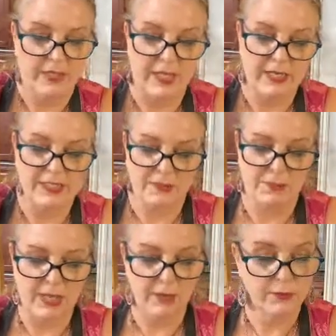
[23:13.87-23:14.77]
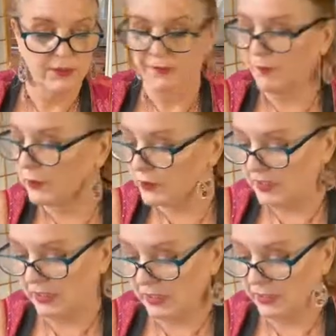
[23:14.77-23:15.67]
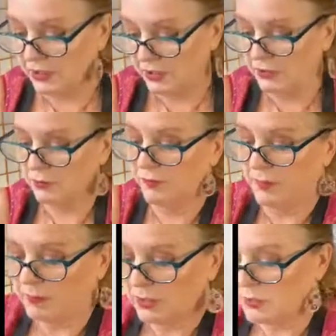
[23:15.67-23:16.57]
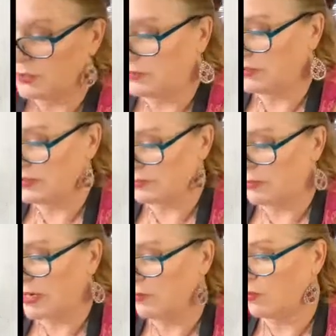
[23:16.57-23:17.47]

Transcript: And I suppose the first thing I should do if I'm gonna do this the right